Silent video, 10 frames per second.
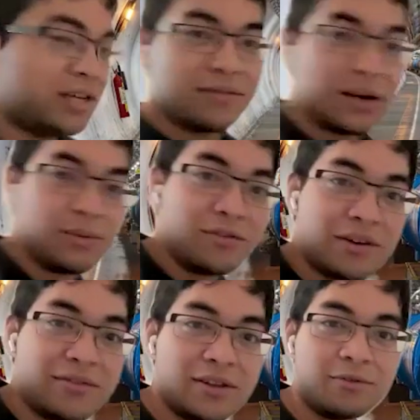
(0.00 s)
So yeah, if I move
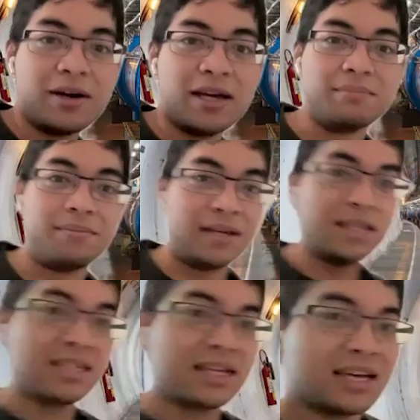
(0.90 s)
out of the way a
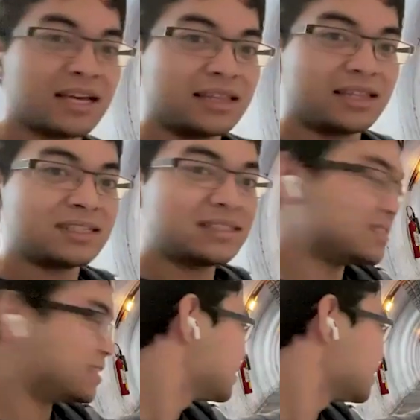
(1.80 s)
bit,
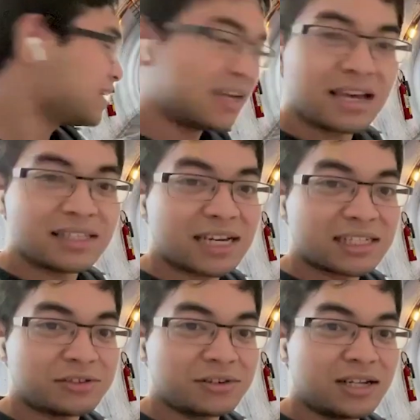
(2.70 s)
this is
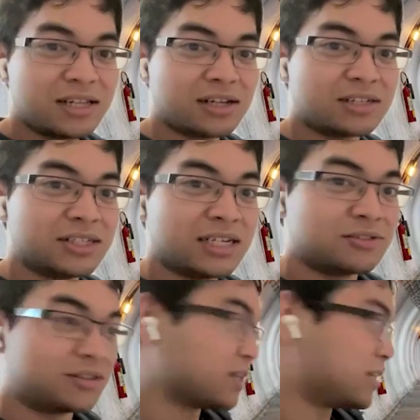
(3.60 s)
actually the Large
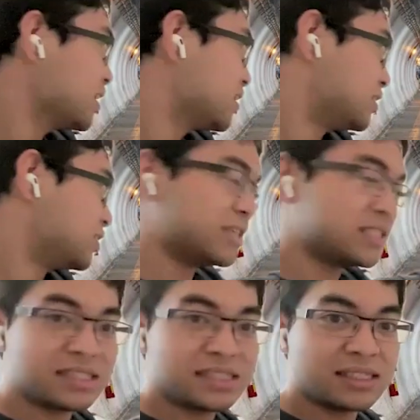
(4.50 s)
Hadron Collider. So this
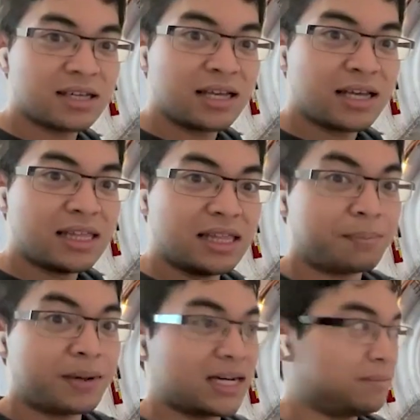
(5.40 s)
is the
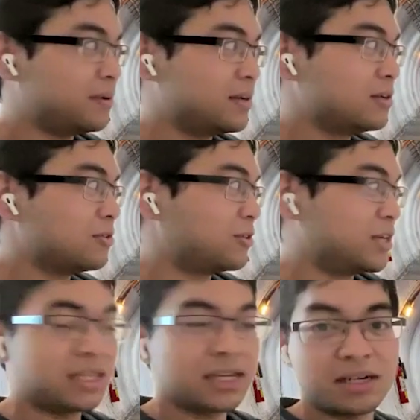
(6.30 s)
pipe or
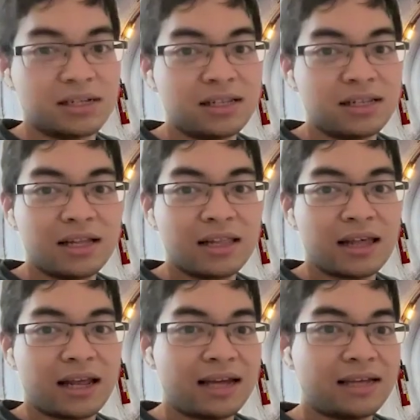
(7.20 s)
the tunnel
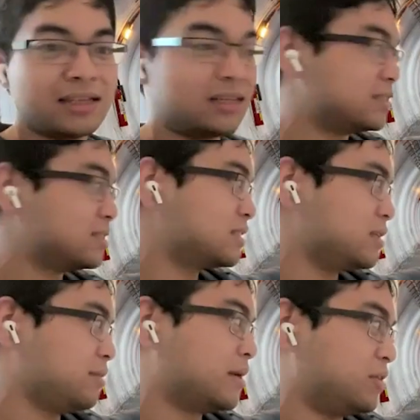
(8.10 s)
that is
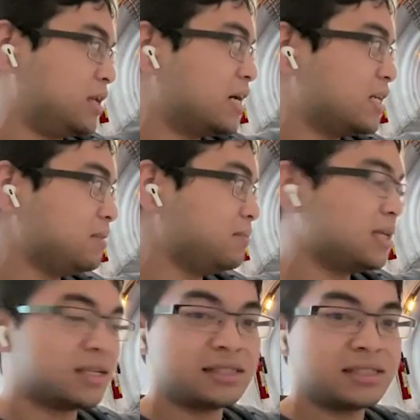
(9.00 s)
about 90
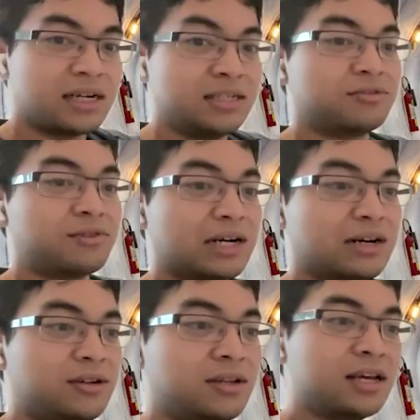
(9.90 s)
meters
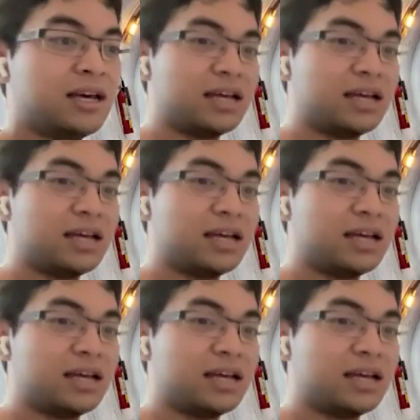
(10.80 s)
underground,